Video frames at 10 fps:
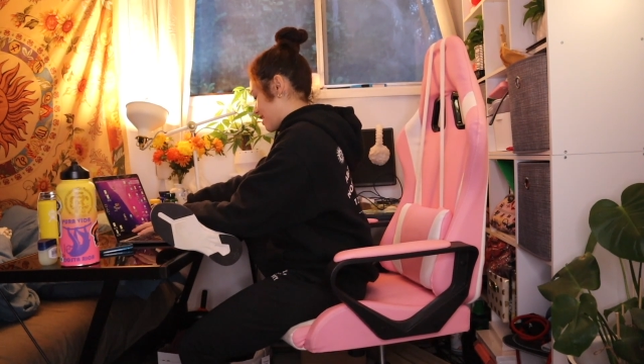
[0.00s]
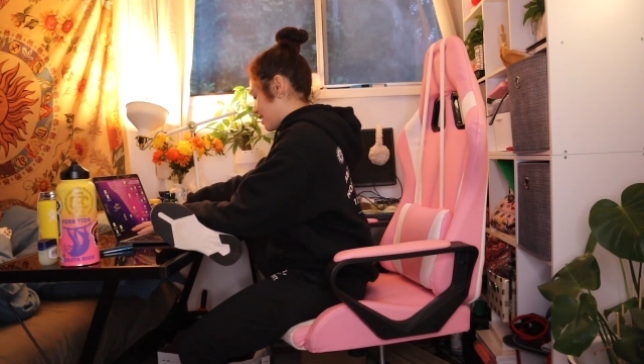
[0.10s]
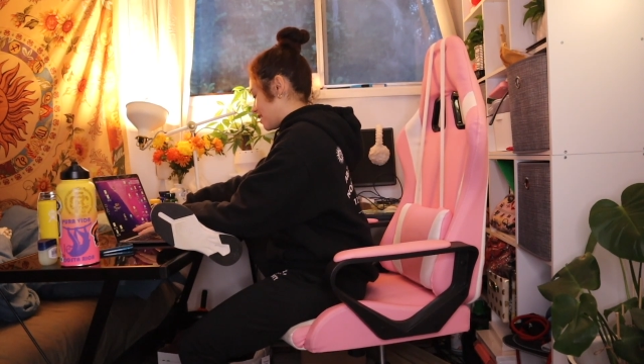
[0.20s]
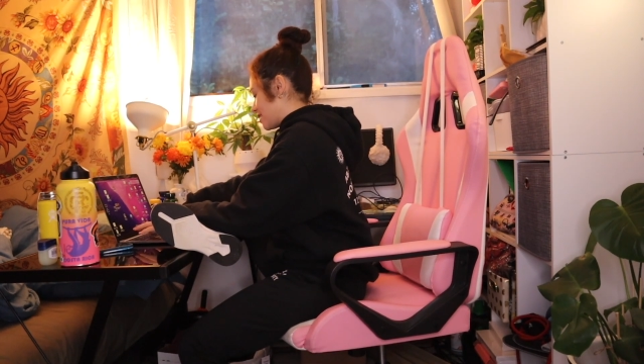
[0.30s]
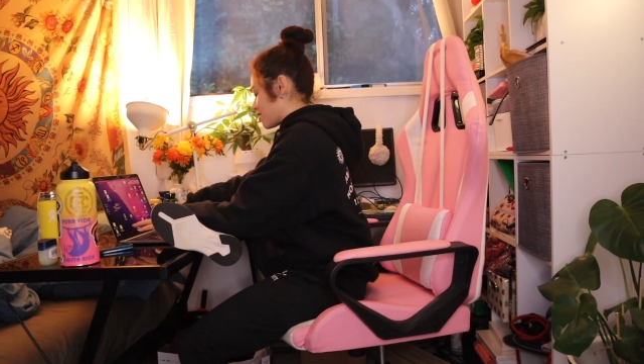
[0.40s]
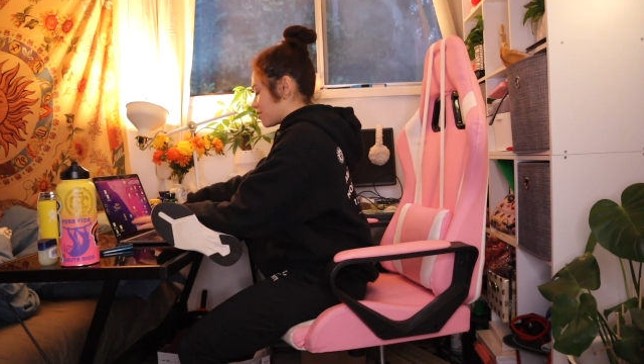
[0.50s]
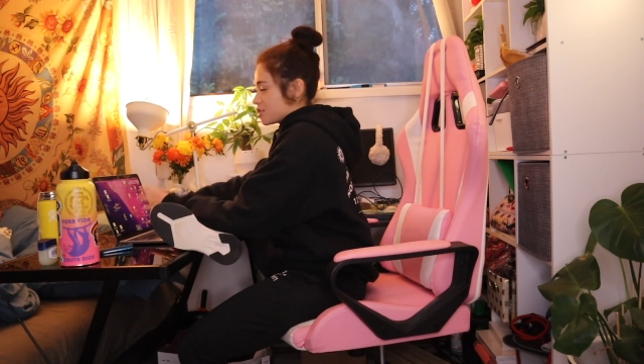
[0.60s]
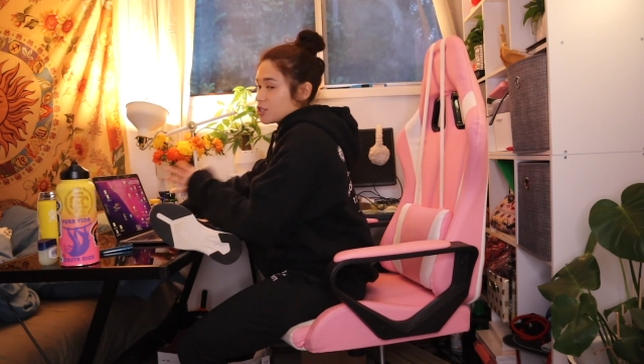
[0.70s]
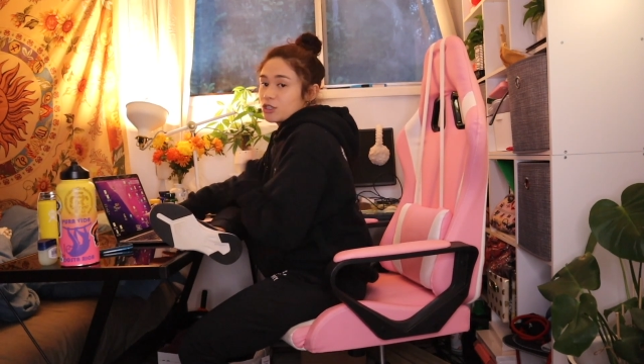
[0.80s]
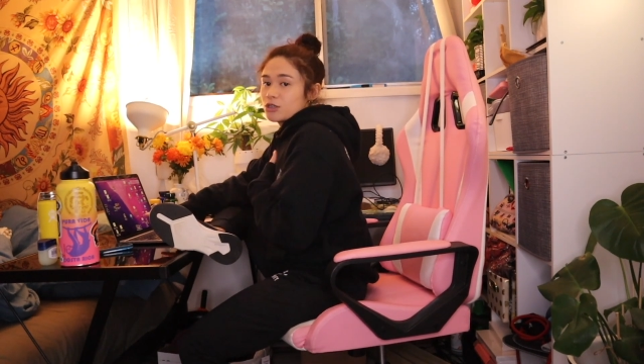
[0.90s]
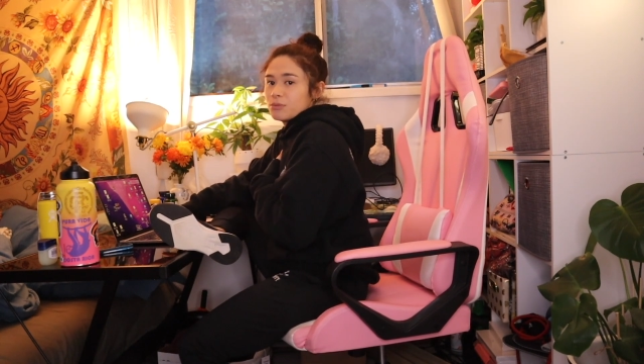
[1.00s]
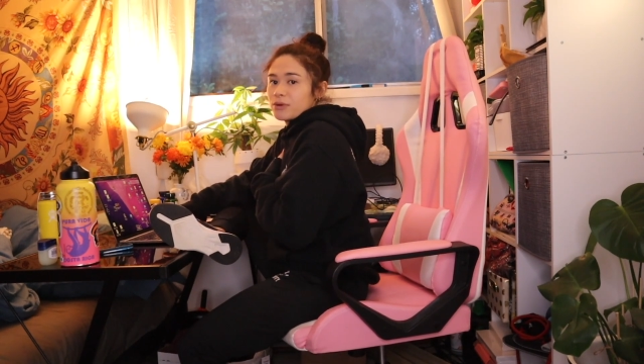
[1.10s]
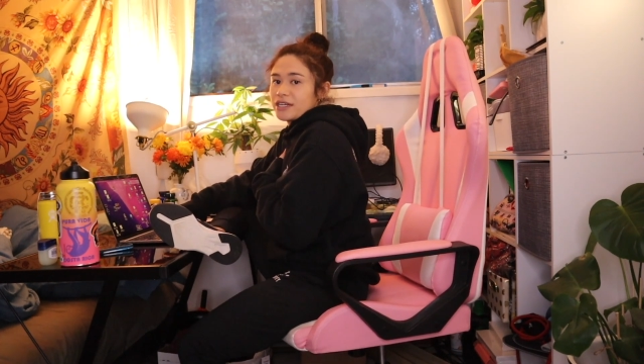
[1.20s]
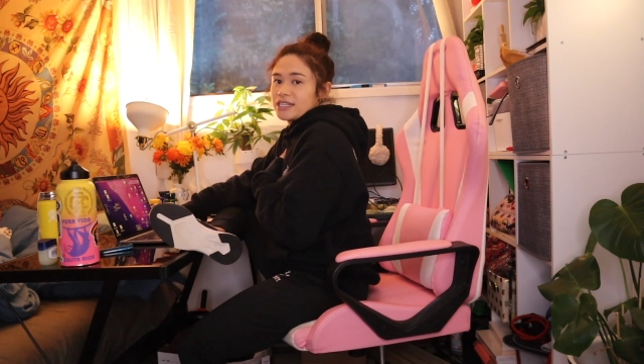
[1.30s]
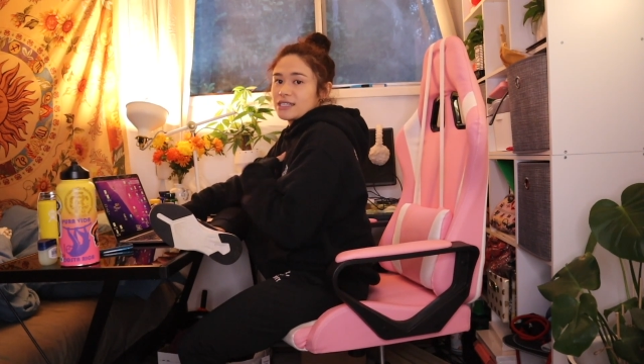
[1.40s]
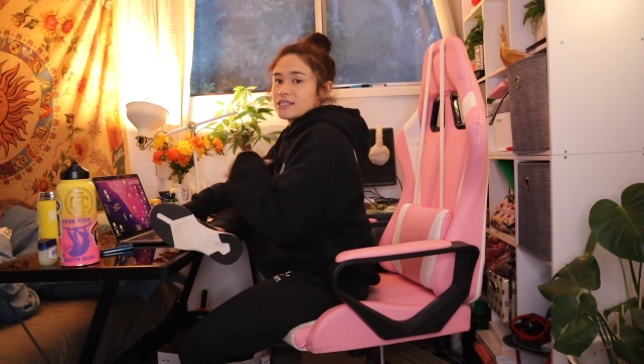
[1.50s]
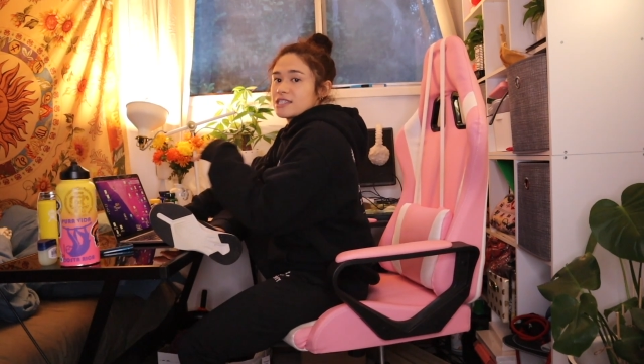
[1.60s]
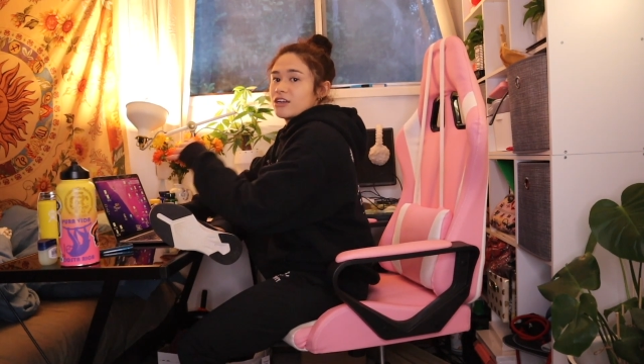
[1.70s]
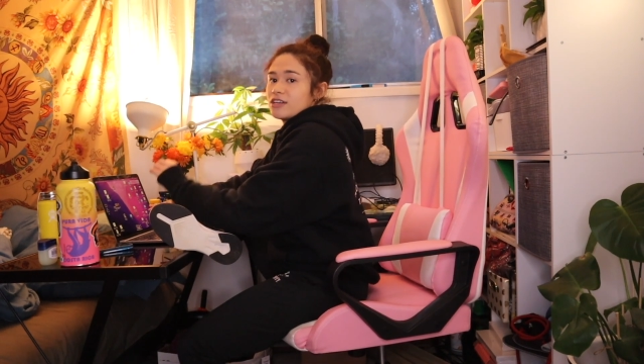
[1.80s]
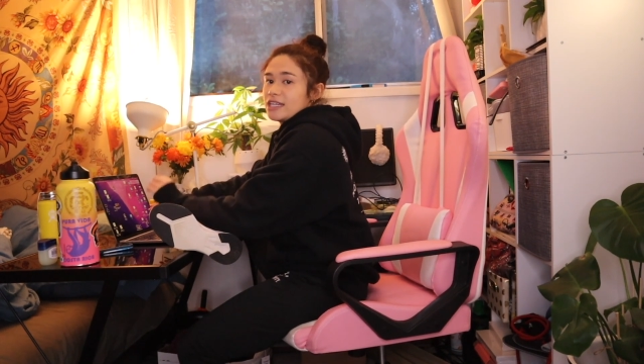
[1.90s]
And this also brings
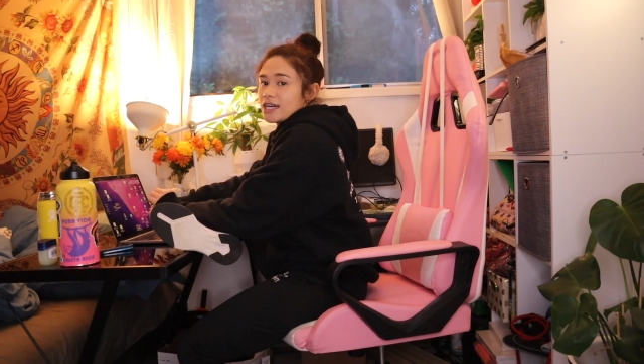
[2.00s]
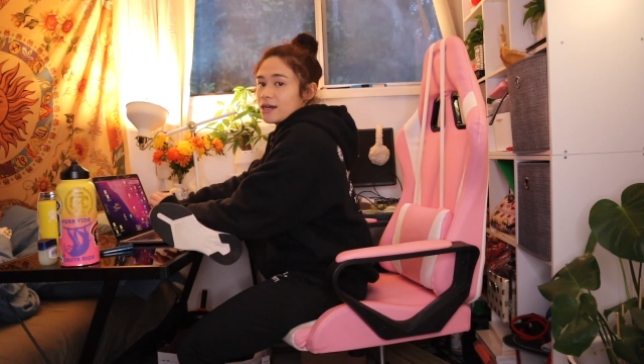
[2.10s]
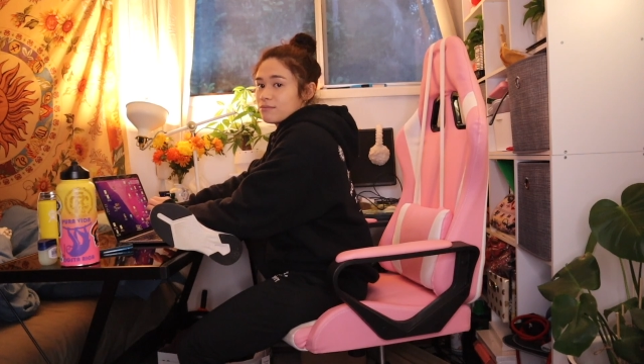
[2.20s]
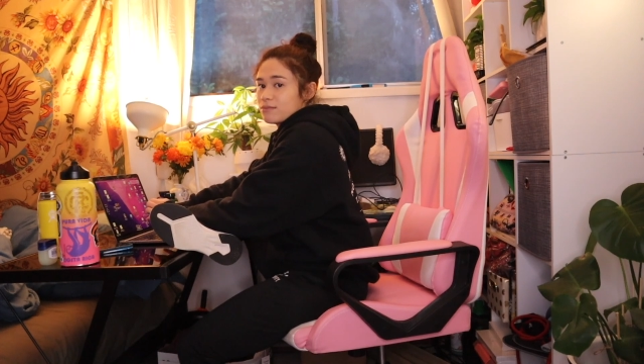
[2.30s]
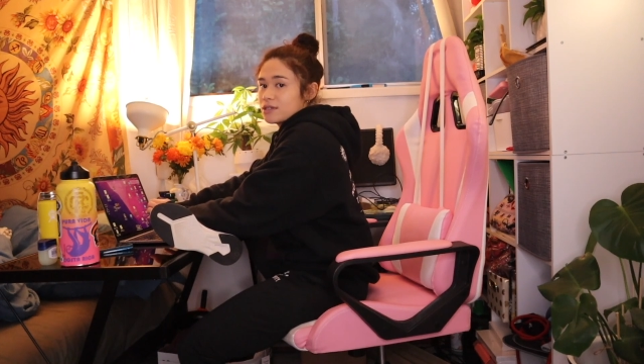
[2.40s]
your knee up,